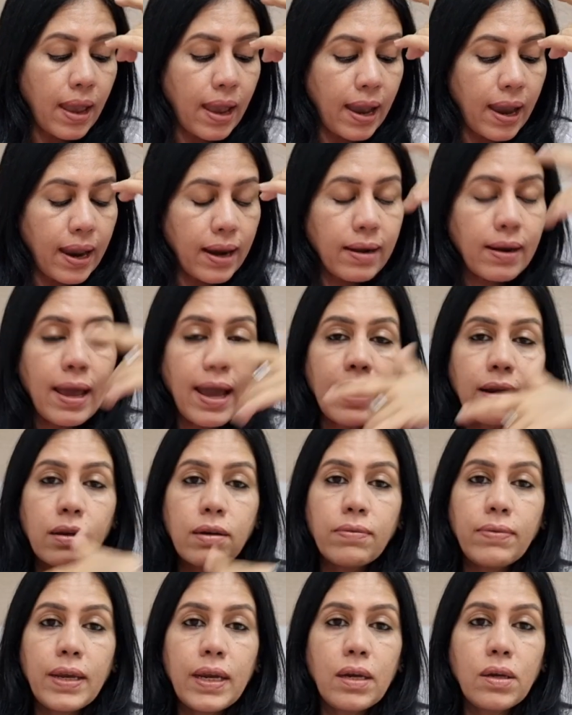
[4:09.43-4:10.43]
and
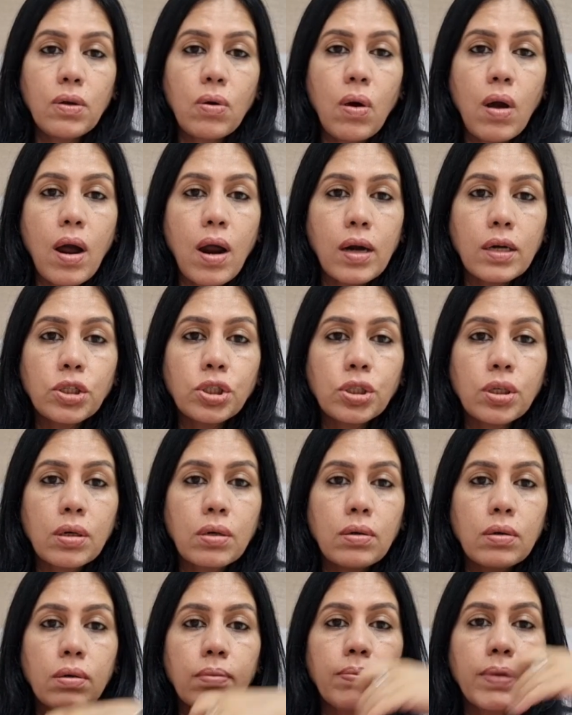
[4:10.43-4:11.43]
activate your heart
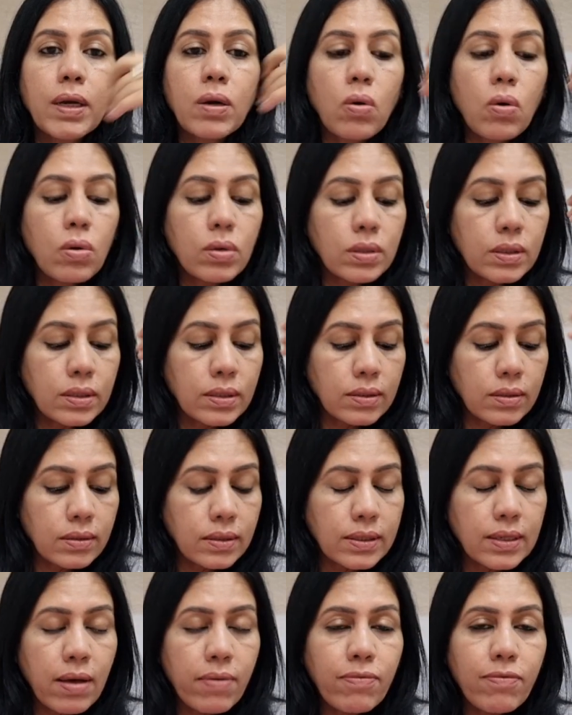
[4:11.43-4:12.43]
chakra, because
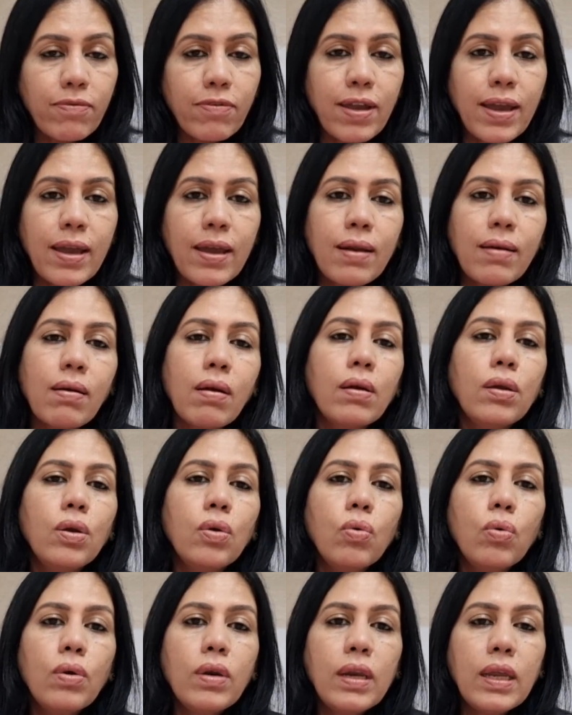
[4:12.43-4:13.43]
somewhere
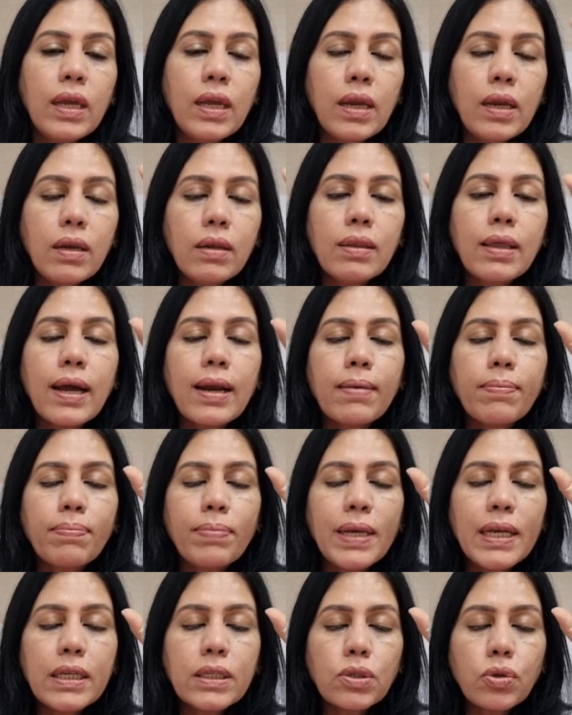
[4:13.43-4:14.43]
you need that
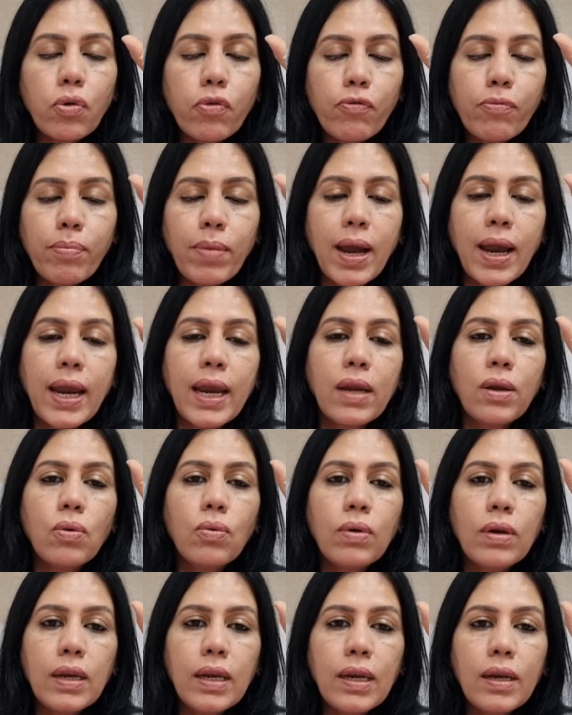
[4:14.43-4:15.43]
peace of mind, you
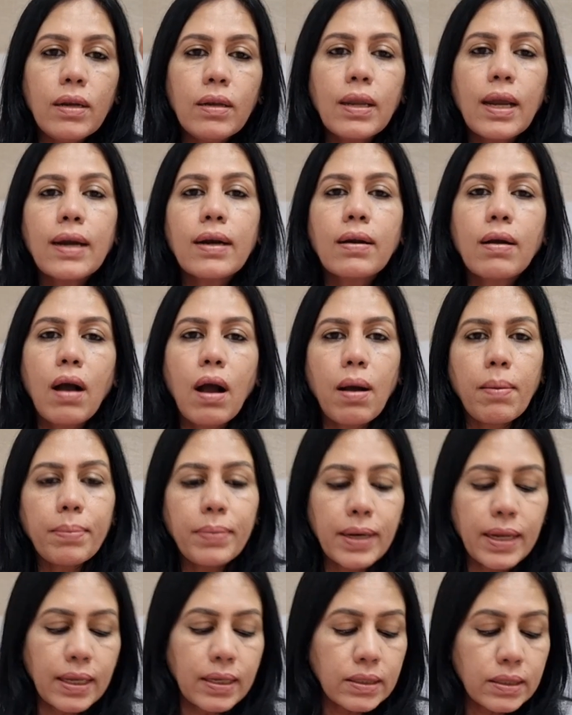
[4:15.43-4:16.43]
need that
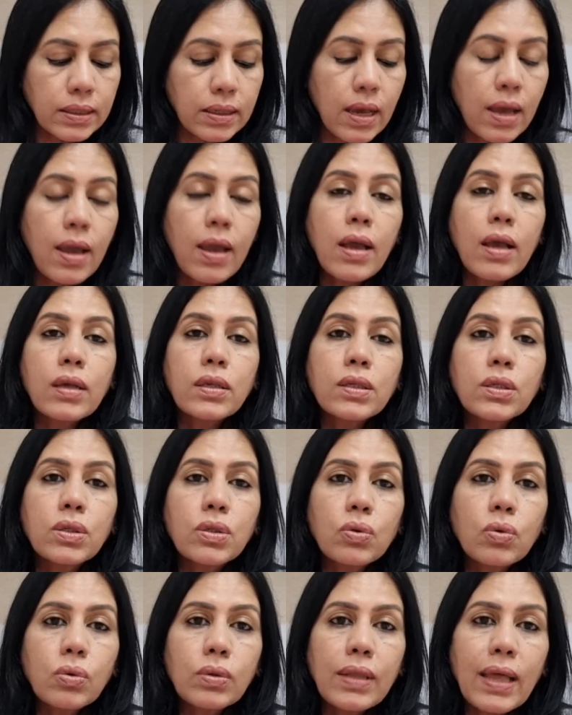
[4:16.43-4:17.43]
calmness,
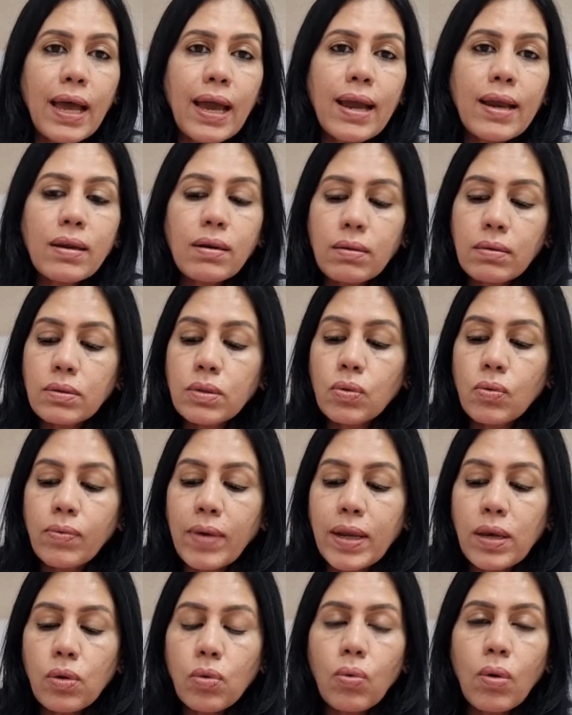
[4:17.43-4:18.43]
so that so
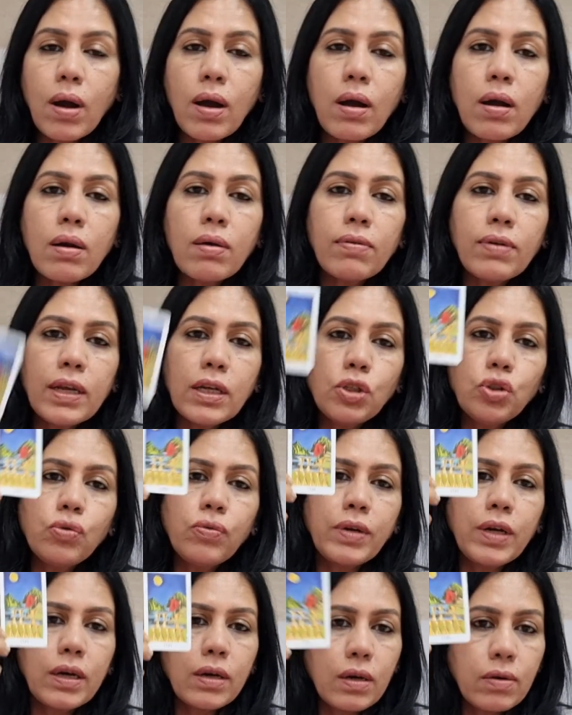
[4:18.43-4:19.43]
when you are
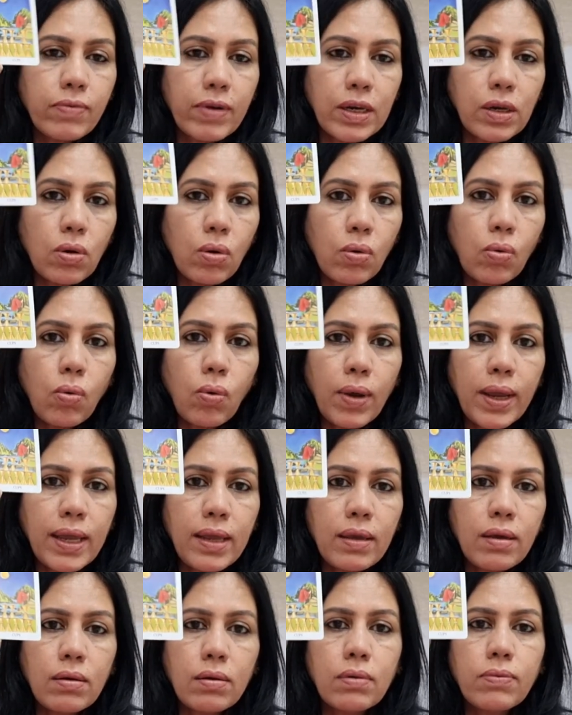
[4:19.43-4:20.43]
rejuvenated, when you're going
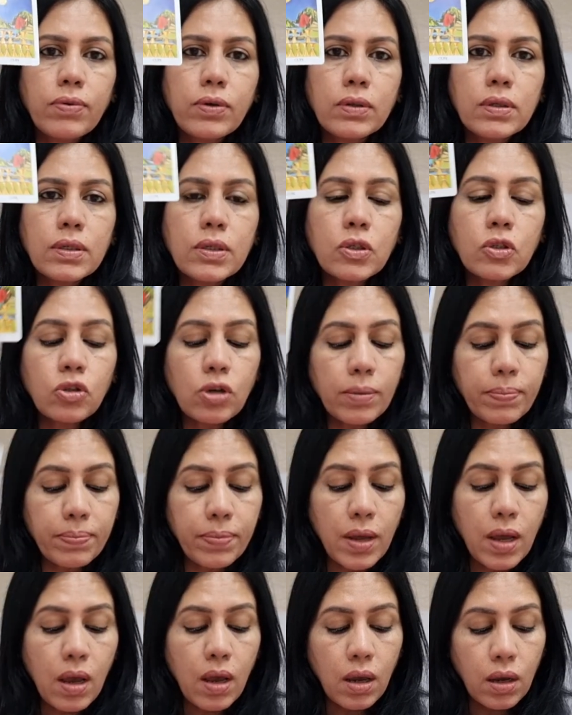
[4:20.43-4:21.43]
here for this
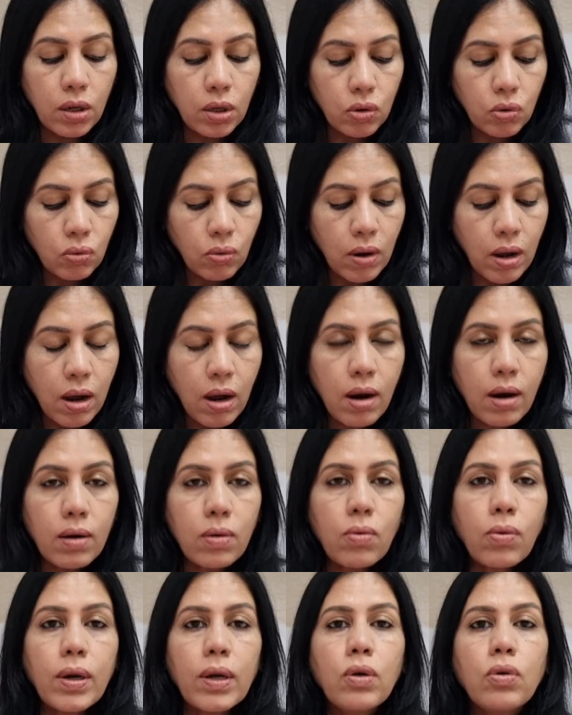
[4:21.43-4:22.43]
trip, you are
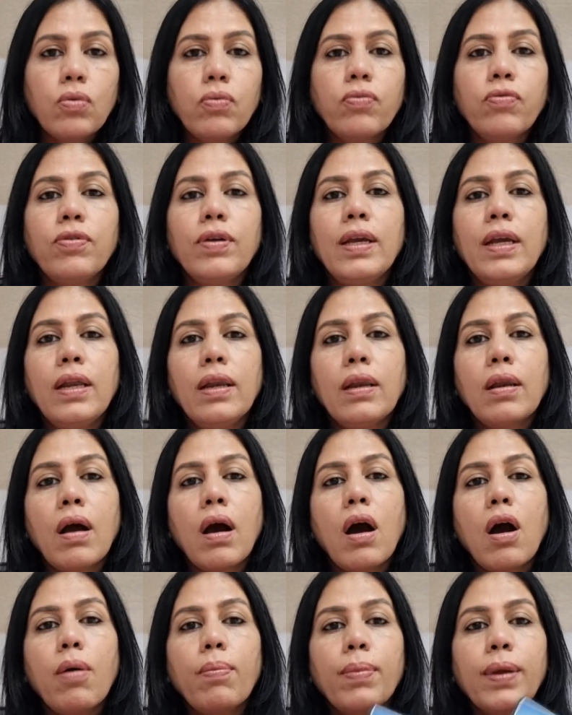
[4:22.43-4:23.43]
going to feel
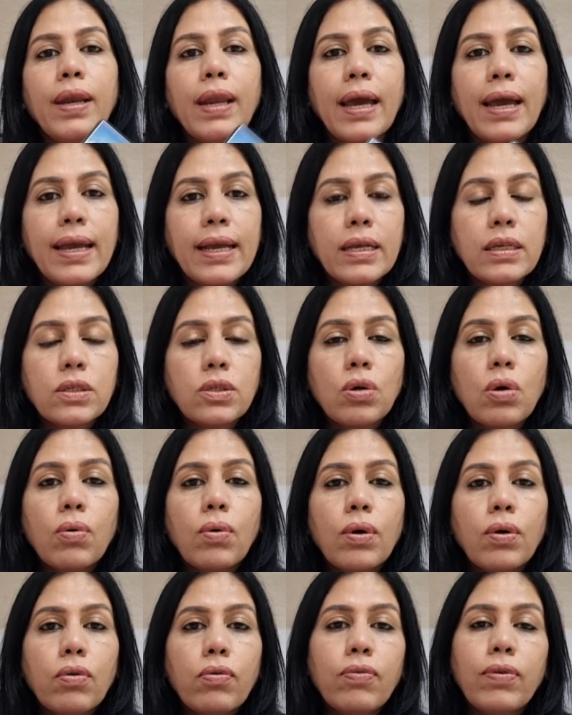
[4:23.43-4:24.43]
harmonized, you're
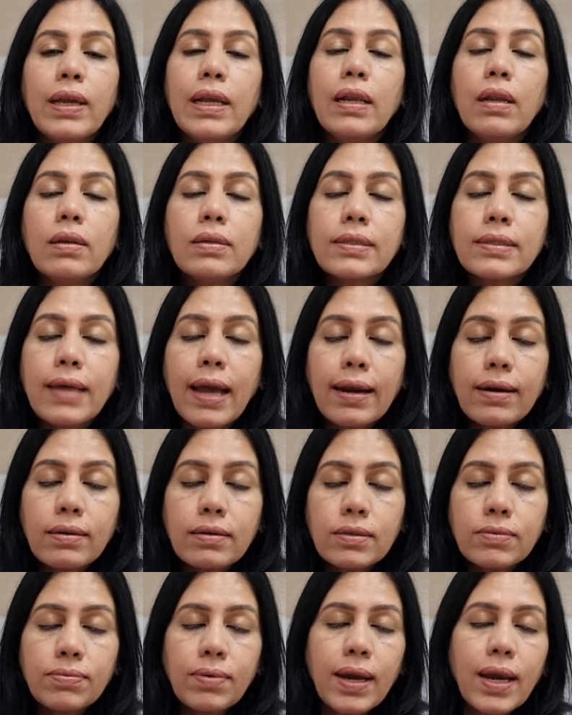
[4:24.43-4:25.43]
going to feel
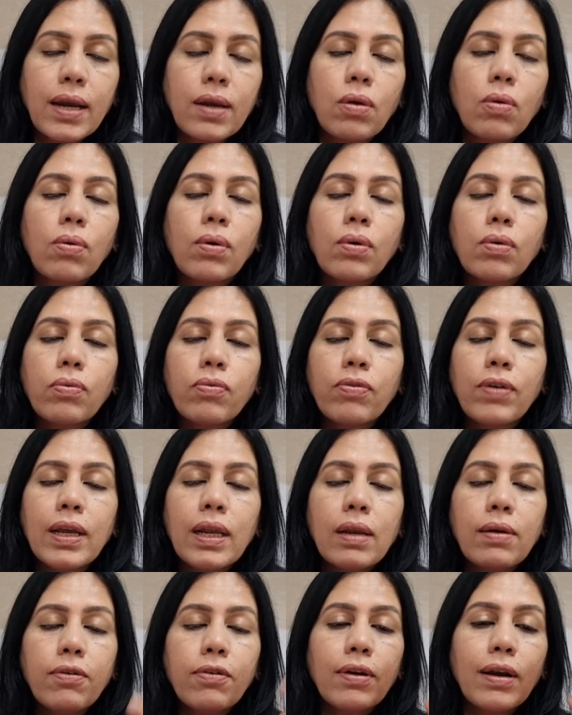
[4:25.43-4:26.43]
satisfied, you're going to
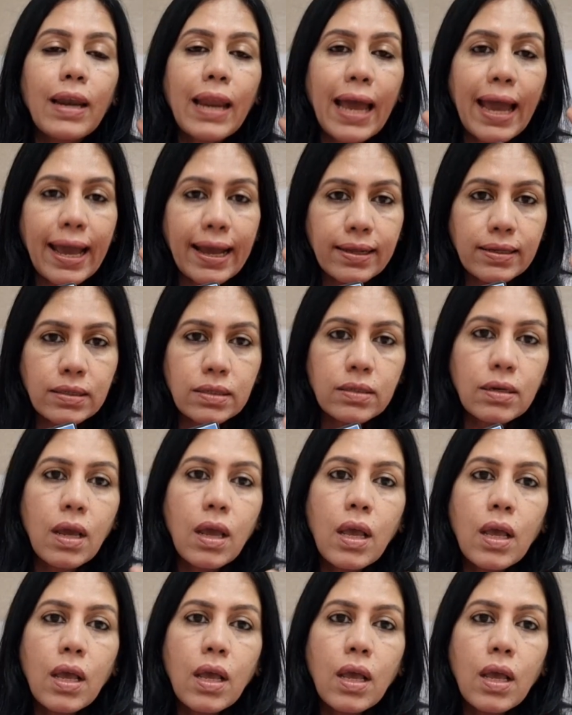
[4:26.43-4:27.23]
feel relaxed.